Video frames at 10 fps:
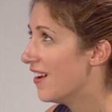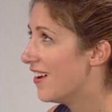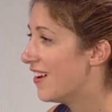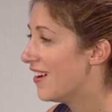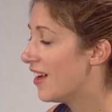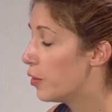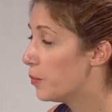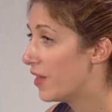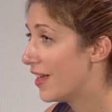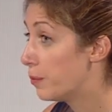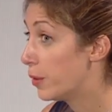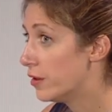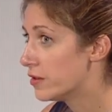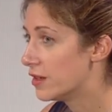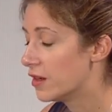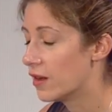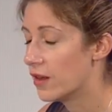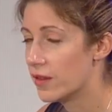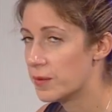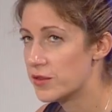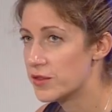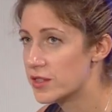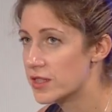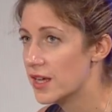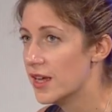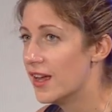I hope they help us and not other producers.